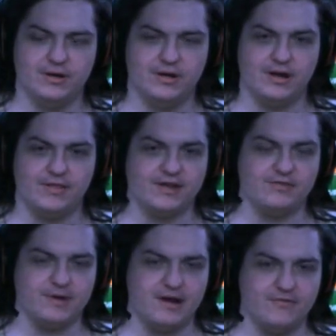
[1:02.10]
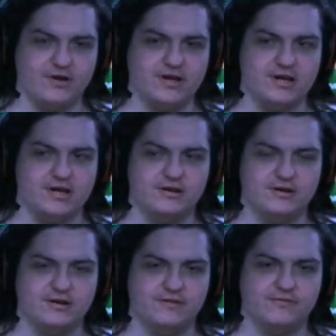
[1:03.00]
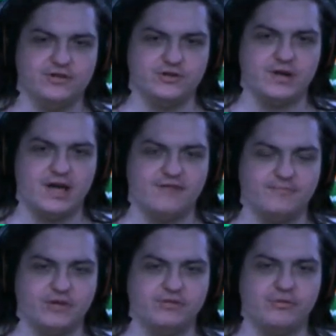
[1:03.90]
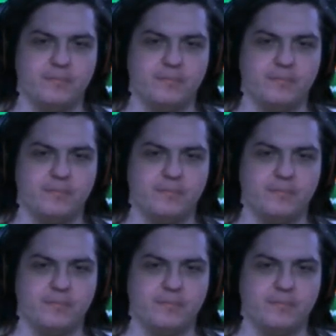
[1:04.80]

And that has been every day for 2.5 months.